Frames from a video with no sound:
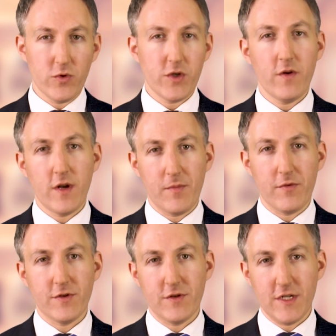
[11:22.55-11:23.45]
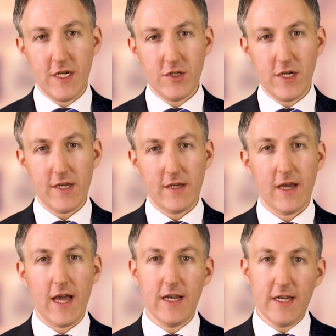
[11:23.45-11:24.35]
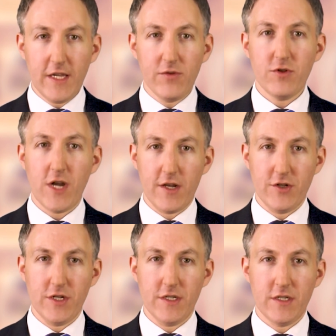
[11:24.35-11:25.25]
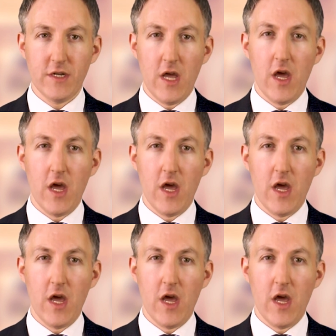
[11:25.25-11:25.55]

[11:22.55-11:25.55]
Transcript: also a number of strategic and legal challenges